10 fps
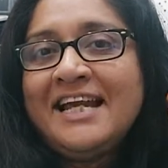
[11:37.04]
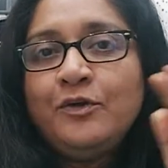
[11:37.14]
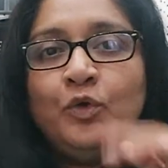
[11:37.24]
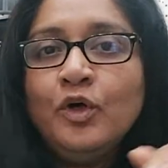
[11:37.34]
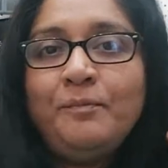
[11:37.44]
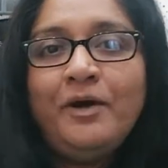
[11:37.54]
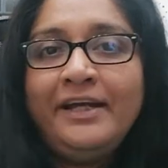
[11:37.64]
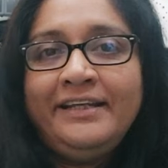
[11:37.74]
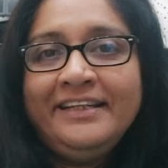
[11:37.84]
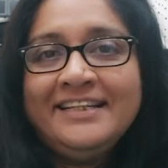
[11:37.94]
at no
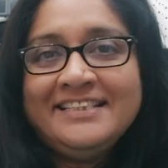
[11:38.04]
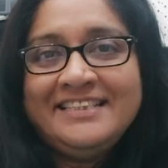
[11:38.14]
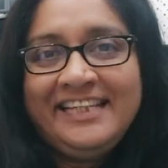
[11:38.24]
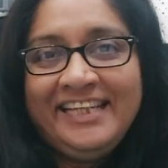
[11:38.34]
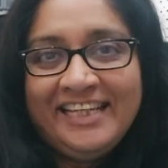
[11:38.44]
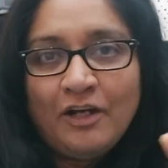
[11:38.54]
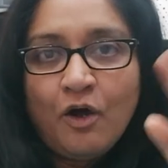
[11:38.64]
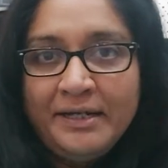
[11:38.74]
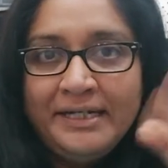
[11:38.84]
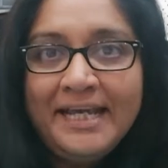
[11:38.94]
point does he
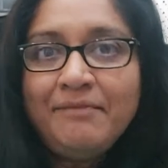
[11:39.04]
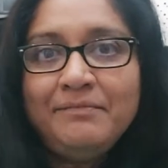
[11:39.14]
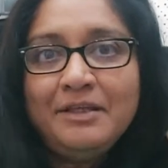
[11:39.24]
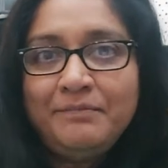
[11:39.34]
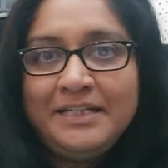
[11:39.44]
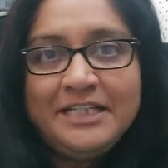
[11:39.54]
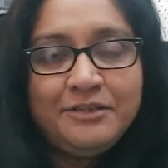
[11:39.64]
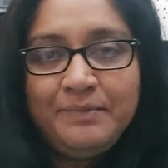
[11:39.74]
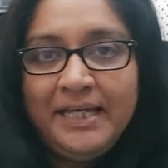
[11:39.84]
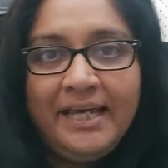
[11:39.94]
condemn the
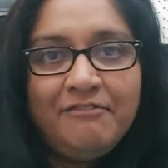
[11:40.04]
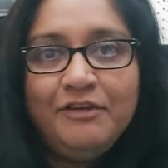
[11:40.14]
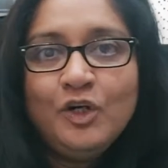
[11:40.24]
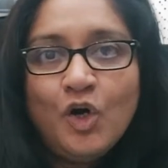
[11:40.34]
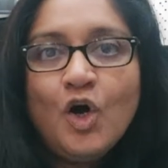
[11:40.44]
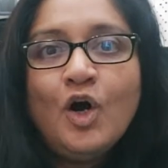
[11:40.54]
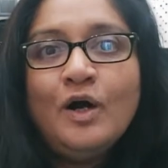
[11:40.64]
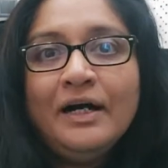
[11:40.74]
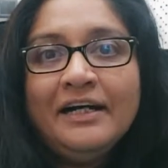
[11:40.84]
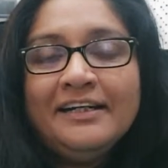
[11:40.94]
British behavior or